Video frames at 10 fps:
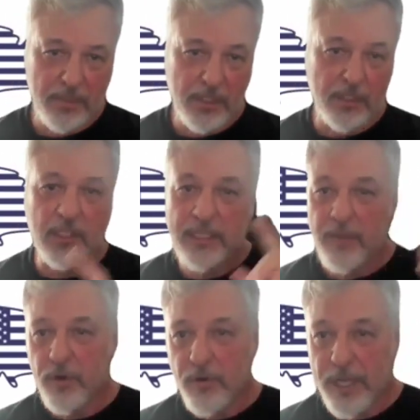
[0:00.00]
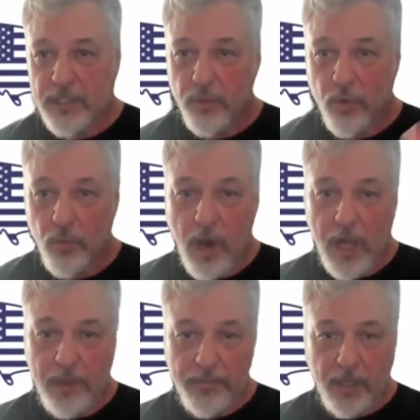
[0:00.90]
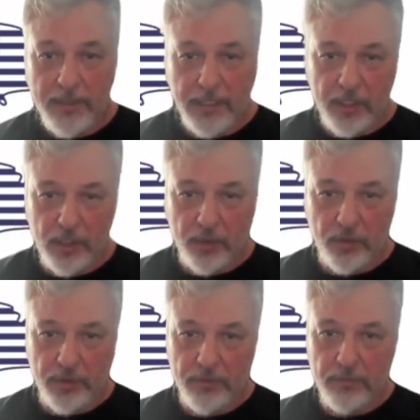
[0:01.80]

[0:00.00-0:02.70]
The Democrats were walloped on the issues.